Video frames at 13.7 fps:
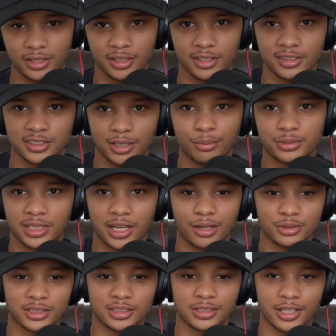sometimes
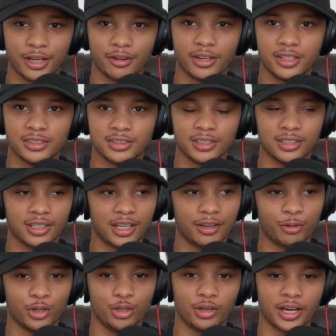there's areas in your life
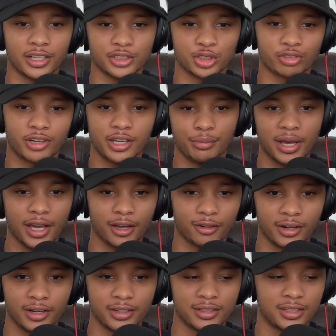where you kind of shrink back,
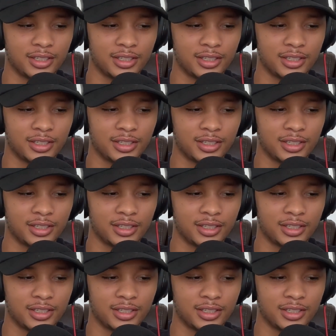right?